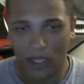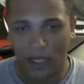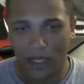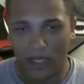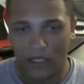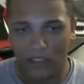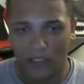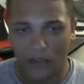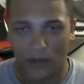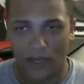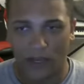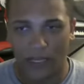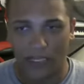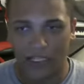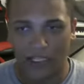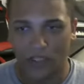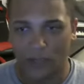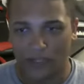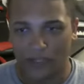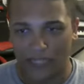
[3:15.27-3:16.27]
So I
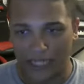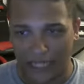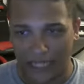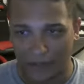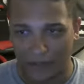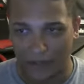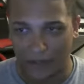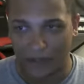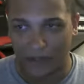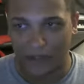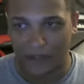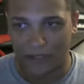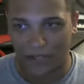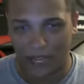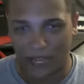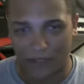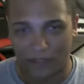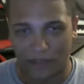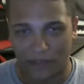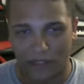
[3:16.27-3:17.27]
shoot an email to
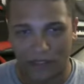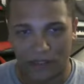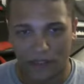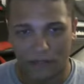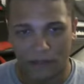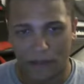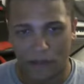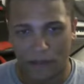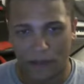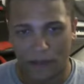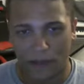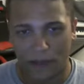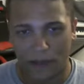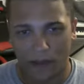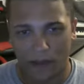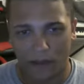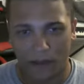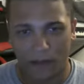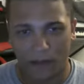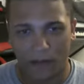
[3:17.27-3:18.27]
Amazon,
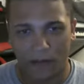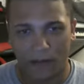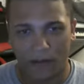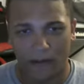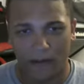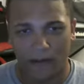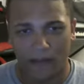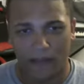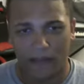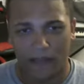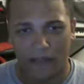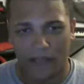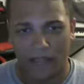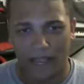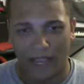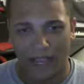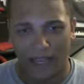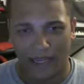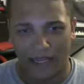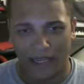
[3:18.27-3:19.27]
uh,
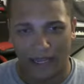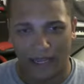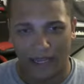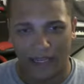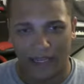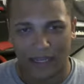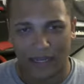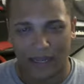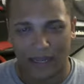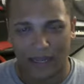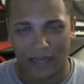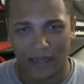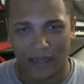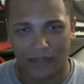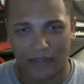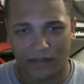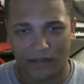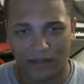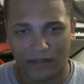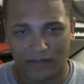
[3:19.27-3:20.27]
and I get a
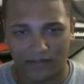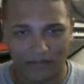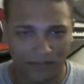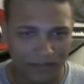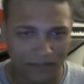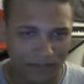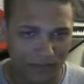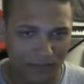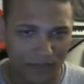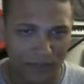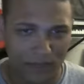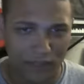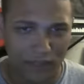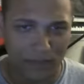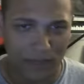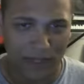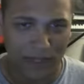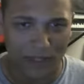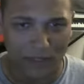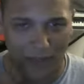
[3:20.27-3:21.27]

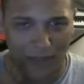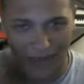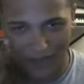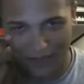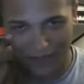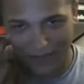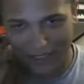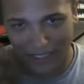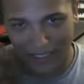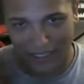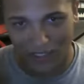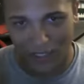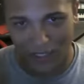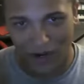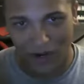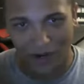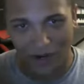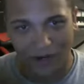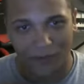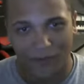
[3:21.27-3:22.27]
response back, and they say,
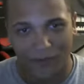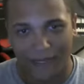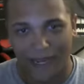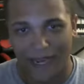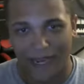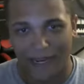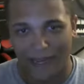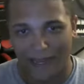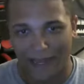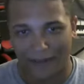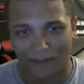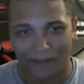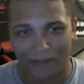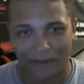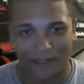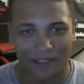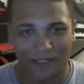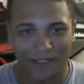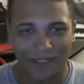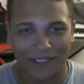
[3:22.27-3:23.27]
"Sorry, we can't add
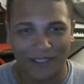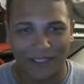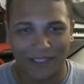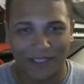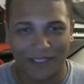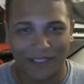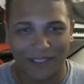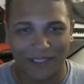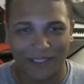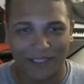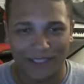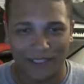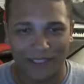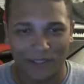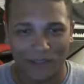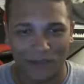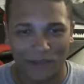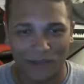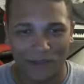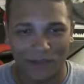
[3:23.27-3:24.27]
books
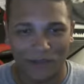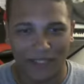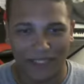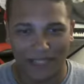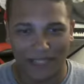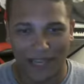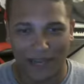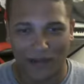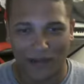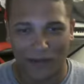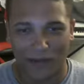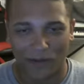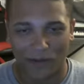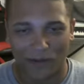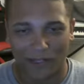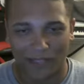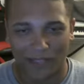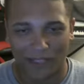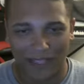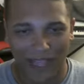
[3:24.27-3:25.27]
to this
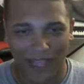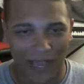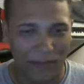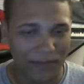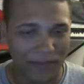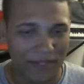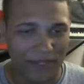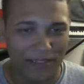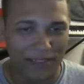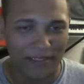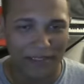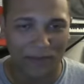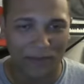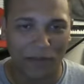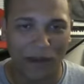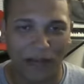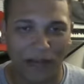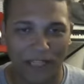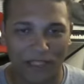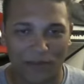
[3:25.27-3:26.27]
category. Can't be done. It's
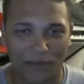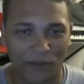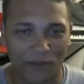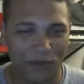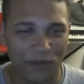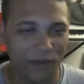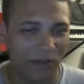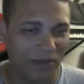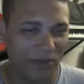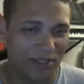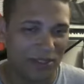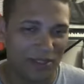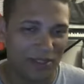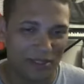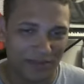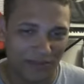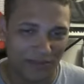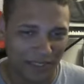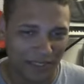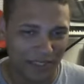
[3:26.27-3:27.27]
impossible. The books,
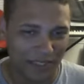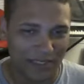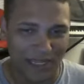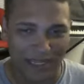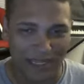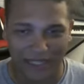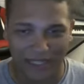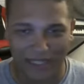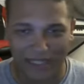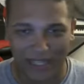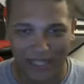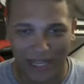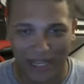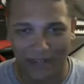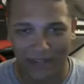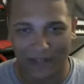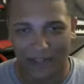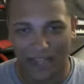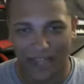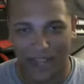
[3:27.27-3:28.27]
this data is set,
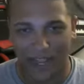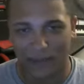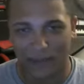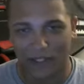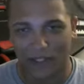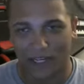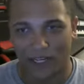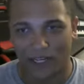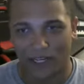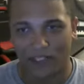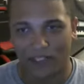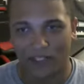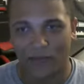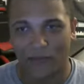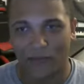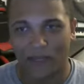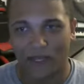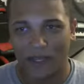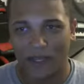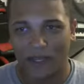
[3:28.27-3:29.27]
and it can't be changed."
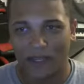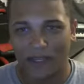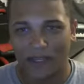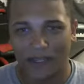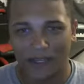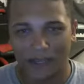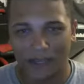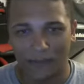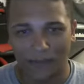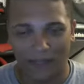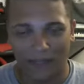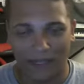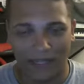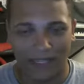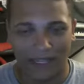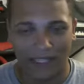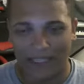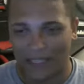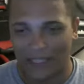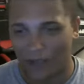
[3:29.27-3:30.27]
And I'm like,
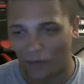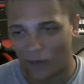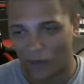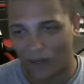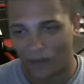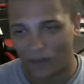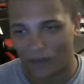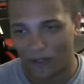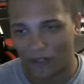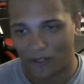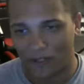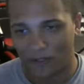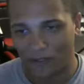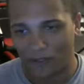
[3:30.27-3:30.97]
"That's not what I've heard."